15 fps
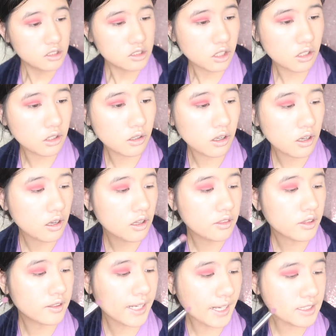So
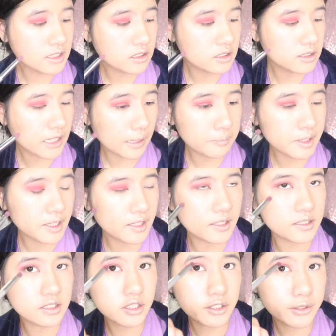the next step
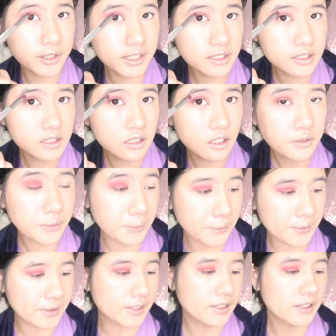is crease
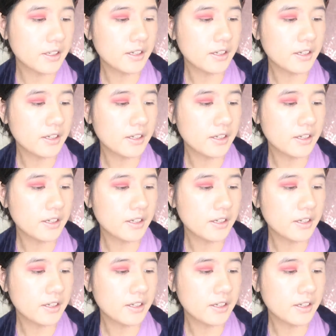corner